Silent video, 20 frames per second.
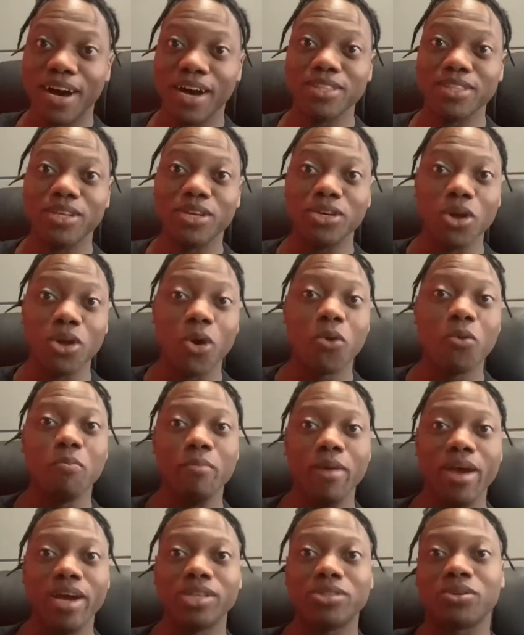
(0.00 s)
no
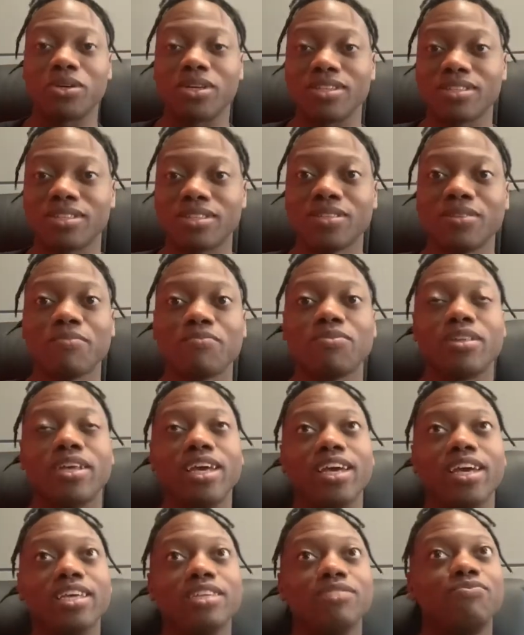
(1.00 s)
metrics
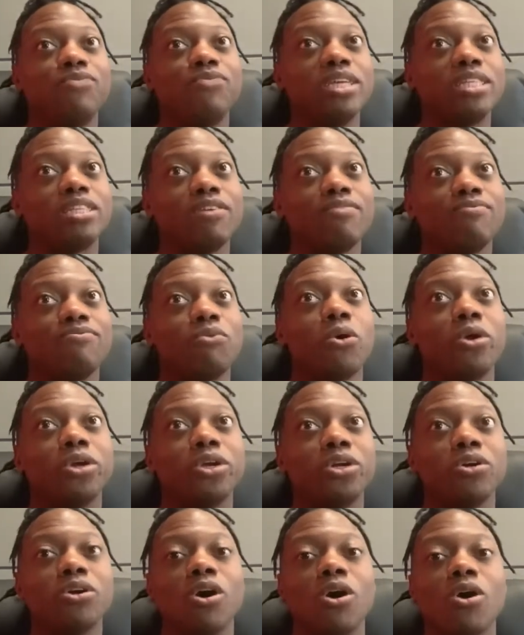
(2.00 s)
is
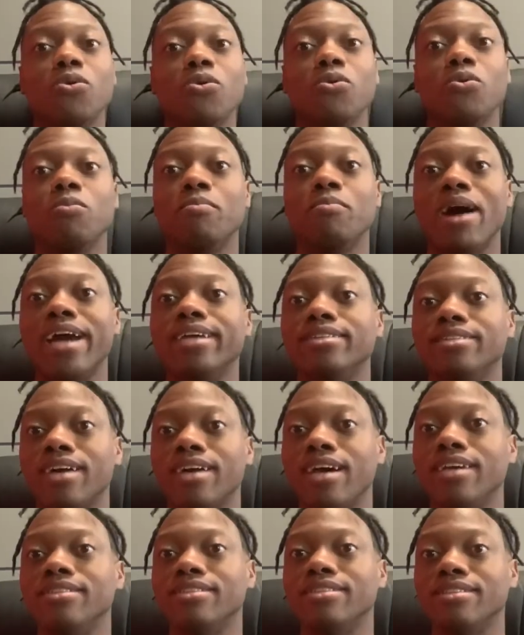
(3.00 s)
54-year-old Mike
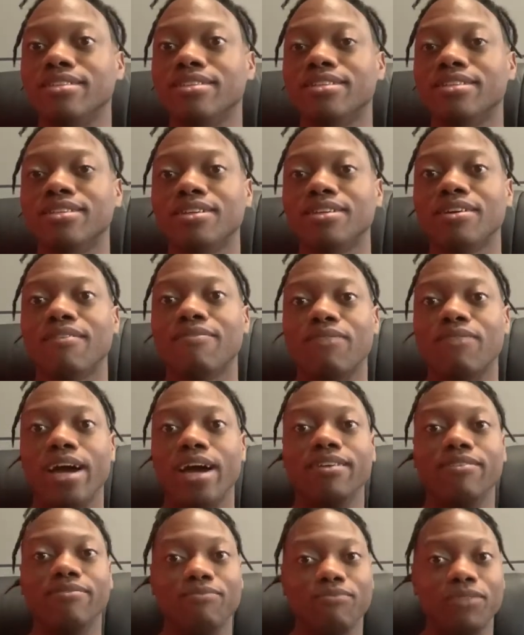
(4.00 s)
Tyson
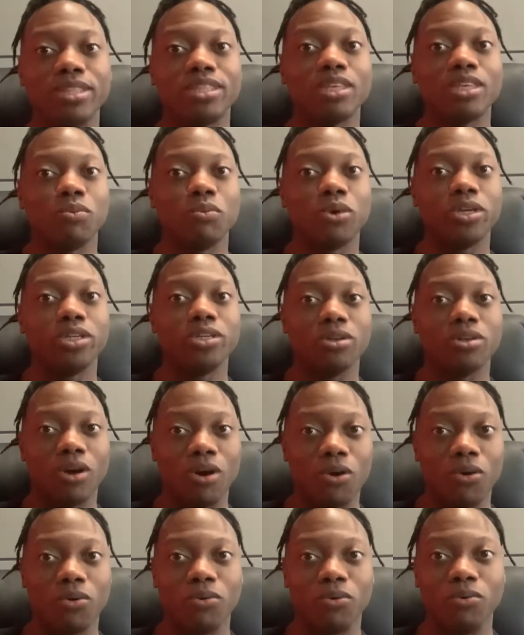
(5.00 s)
fighting
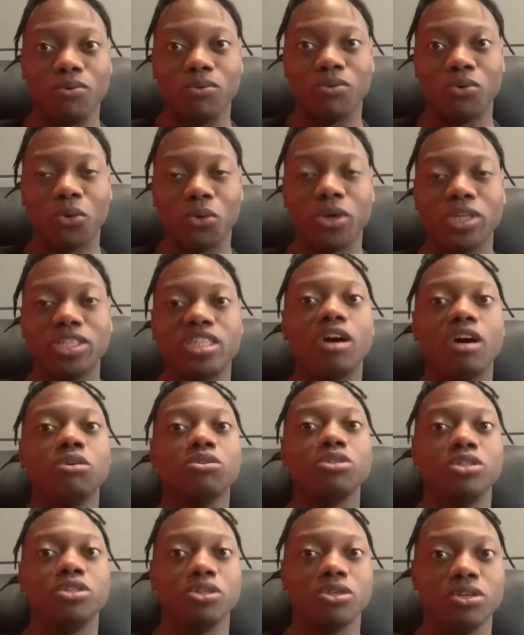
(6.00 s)
51-year-old Roy Jones
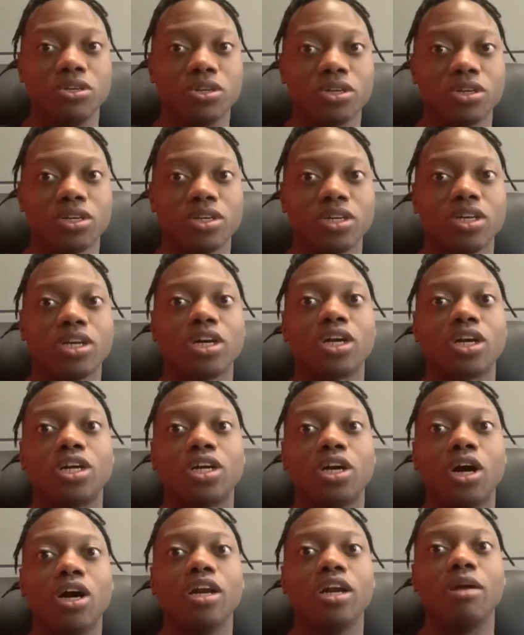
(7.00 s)
Jr.
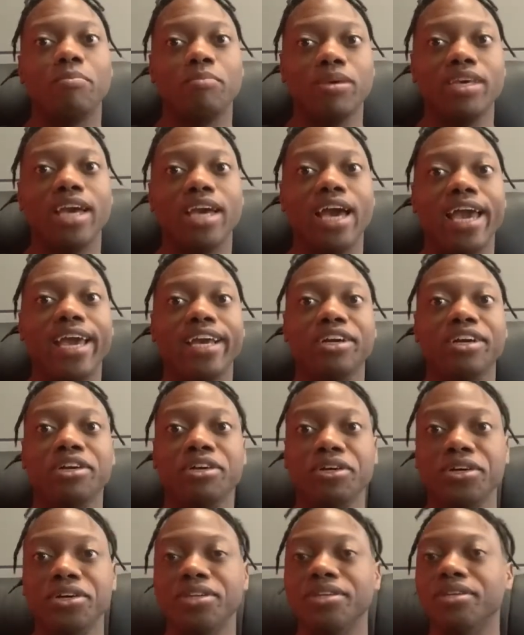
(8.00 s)
gonna be a
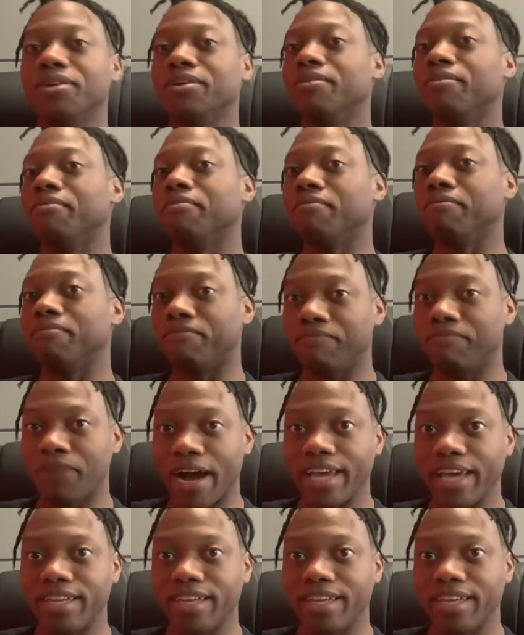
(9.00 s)
good fight.